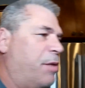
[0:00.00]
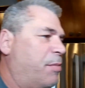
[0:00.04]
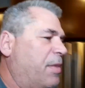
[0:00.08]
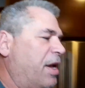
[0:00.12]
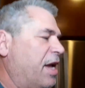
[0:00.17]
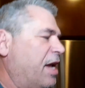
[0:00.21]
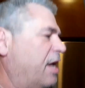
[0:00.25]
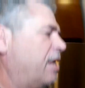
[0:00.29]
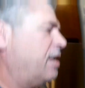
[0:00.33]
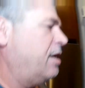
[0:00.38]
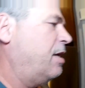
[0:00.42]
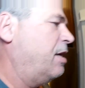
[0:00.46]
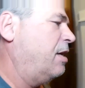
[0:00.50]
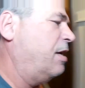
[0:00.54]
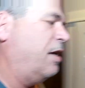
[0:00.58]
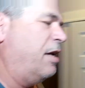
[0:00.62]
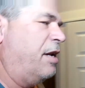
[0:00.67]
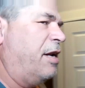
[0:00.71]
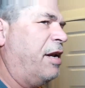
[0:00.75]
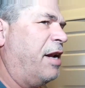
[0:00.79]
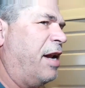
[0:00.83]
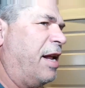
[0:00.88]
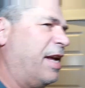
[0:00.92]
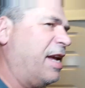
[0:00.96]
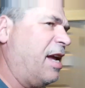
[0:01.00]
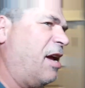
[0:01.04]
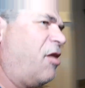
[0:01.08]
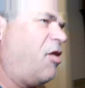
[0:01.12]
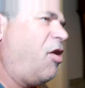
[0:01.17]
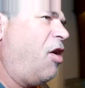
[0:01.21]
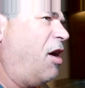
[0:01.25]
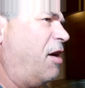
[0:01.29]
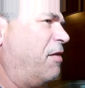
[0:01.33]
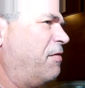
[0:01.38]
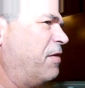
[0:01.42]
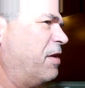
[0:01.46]
it, man. And then I get
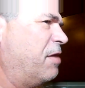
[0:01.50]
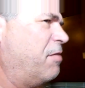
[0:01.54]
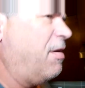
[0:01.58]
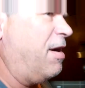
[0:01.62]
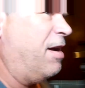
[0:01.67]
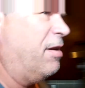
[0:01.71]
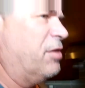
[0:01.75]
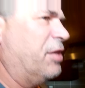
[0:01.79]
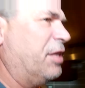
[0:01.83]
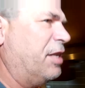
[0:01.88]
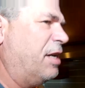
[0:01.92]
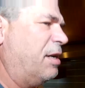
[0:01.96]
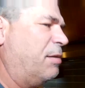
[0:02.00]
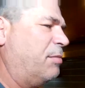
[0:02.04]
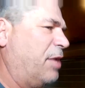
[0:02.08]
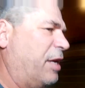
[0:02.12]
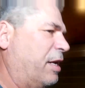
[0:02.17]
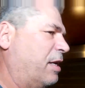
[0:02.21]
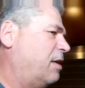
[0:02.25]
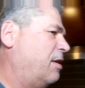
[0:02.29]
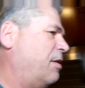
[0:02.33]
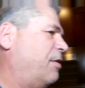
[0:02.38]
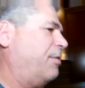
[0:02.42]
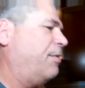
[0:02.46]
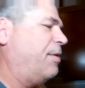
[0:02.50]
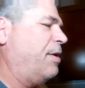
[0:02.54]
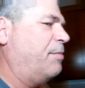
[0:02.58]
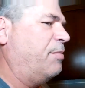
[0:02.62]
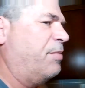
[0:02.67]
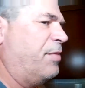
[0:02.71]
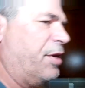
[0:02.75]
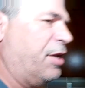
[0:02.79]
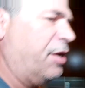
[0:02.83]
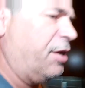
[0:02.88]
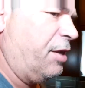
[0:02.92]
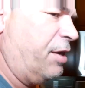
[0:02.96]
coffee grounds in it. I'm like, no, I'm
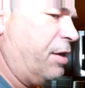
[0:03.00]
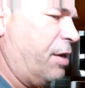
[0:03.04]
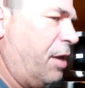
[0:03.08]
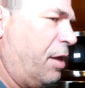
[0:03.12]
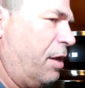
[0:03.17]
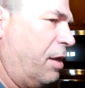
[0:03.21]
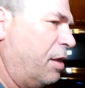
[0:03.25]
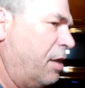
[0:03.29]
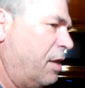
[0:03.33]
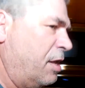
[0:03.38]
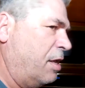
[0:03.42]
done.